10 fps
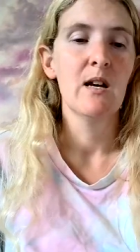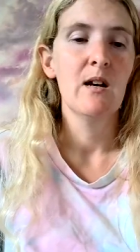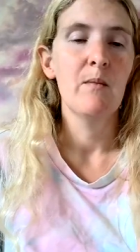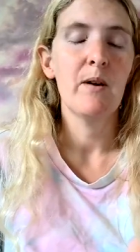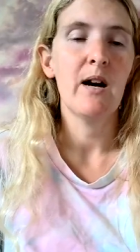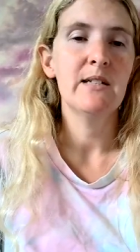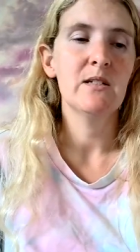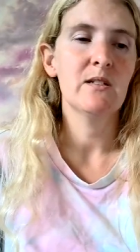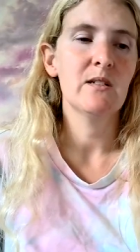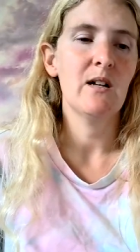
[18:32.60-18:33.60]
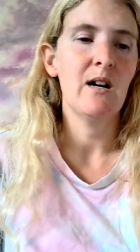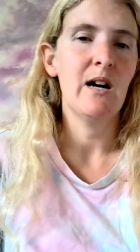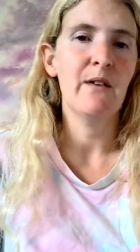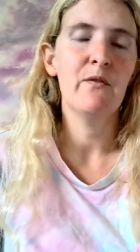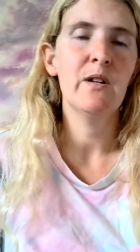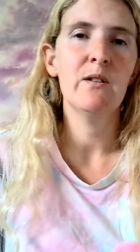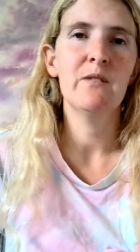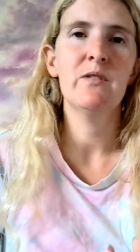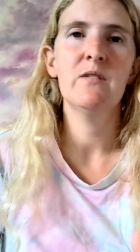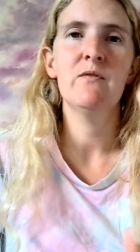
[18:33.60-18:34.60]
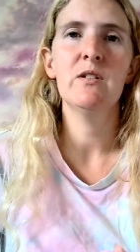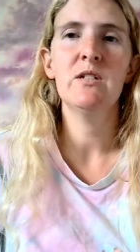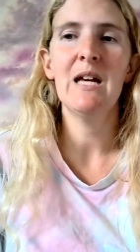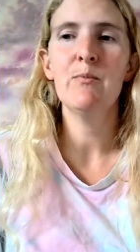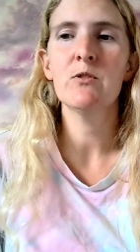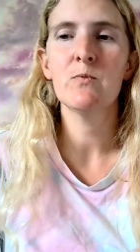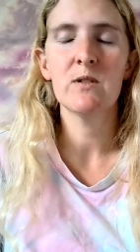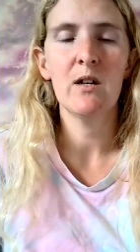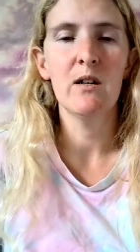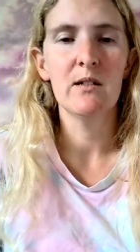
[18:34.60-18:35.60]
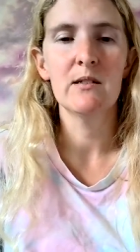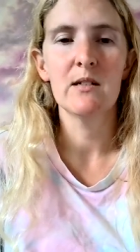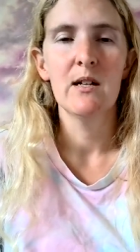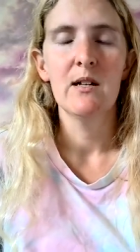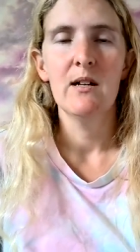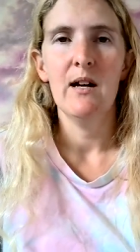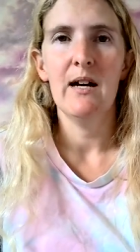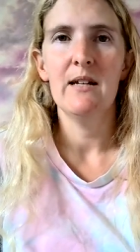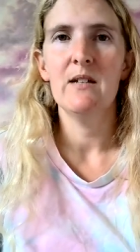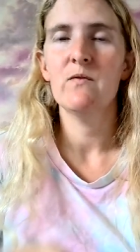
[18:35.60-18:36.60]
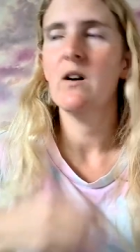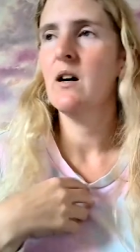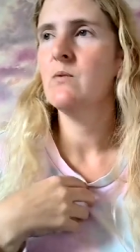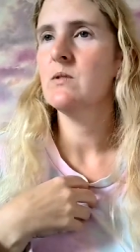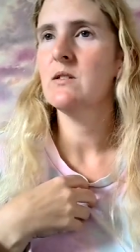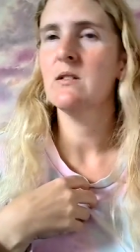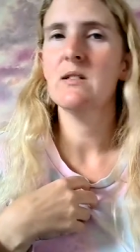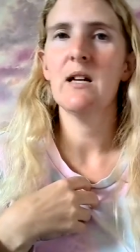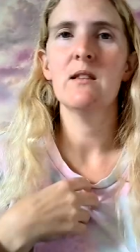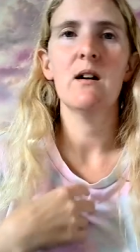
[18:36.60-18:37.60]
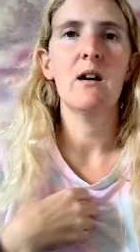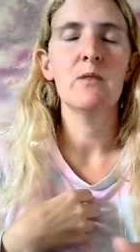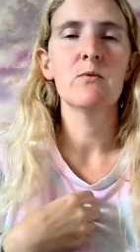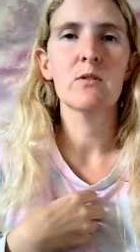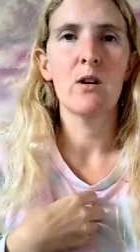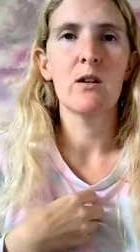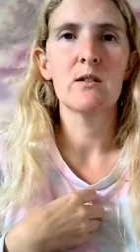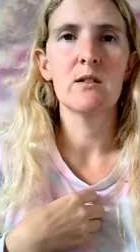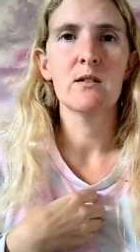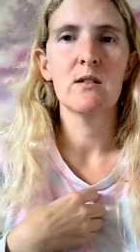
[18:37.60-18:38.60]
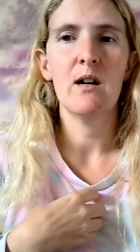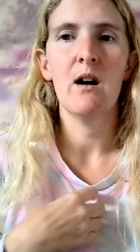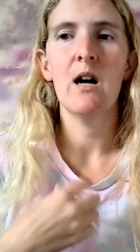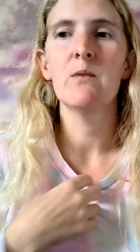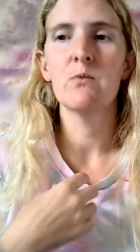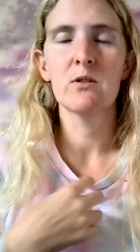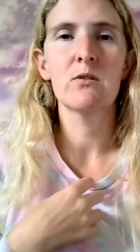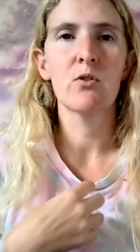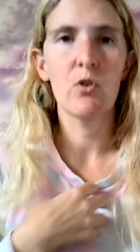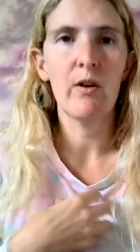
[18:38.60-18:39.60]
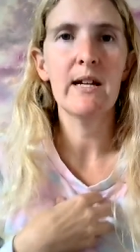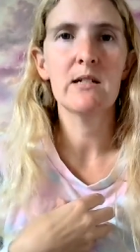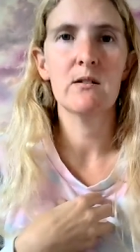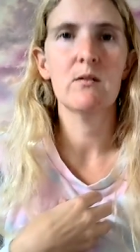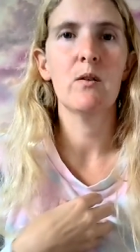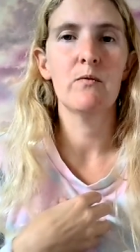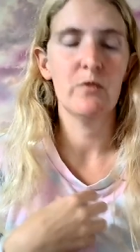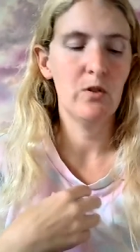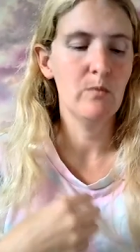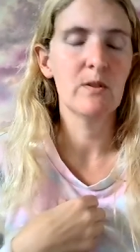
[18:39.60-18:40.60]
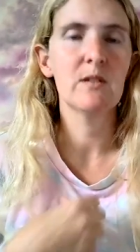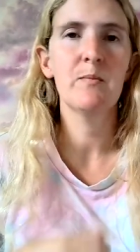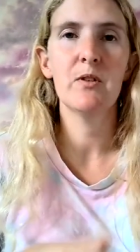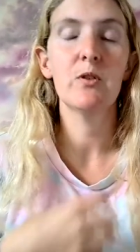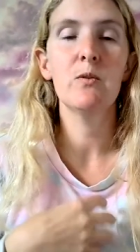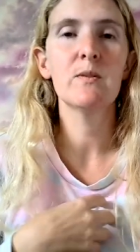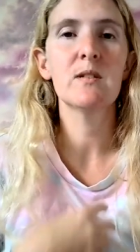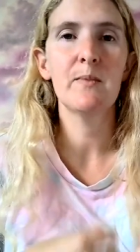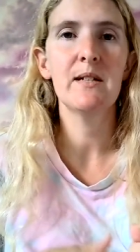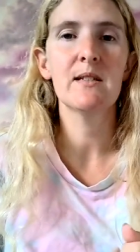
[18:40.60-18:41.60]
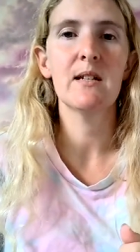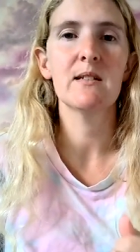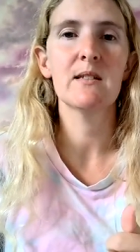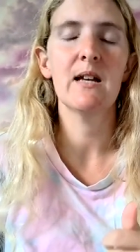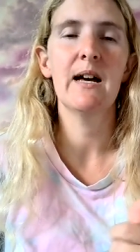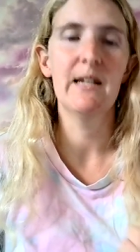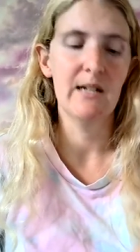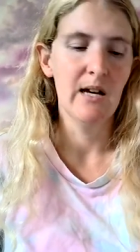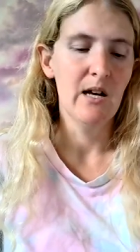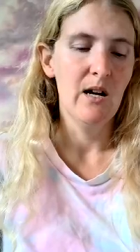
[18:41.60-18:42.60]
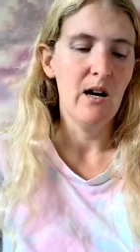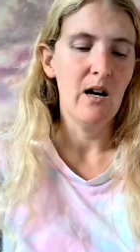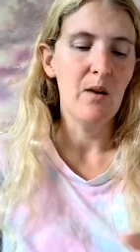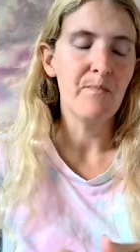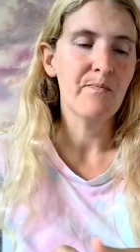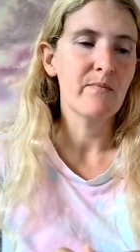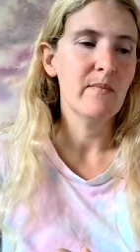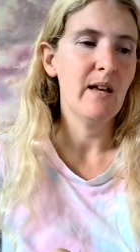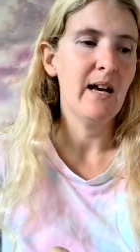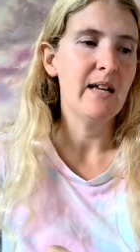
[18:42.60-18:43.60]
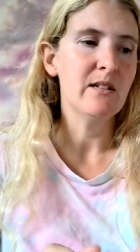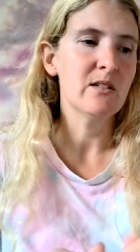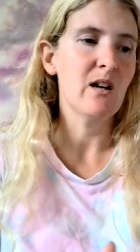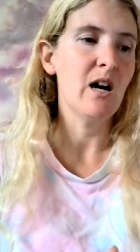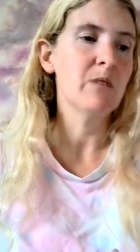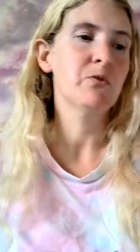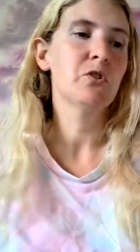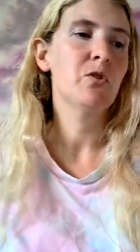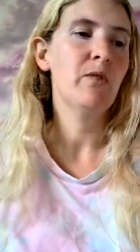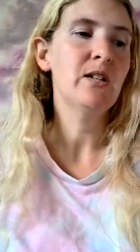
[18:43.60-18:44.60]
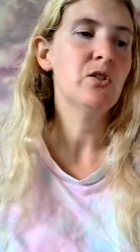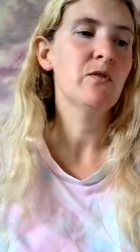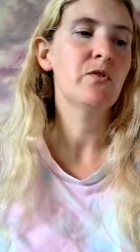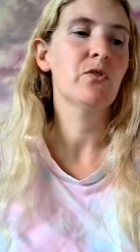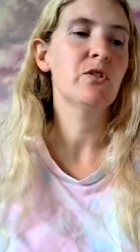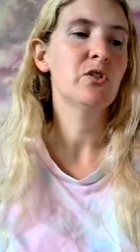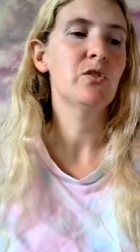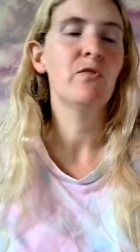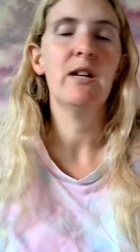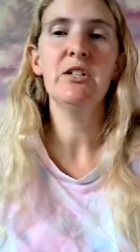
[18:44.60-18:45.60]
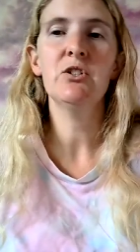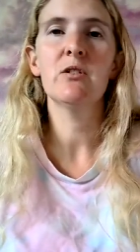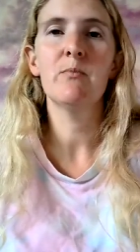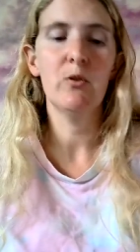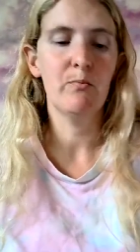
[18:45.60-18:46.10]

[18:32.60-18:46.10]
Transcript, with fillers: but i just i feel if, if the tables were turned and if I was to say that I was God, I was the creator of humans, the human species, and um, and I was the creator of the Christian religion, who,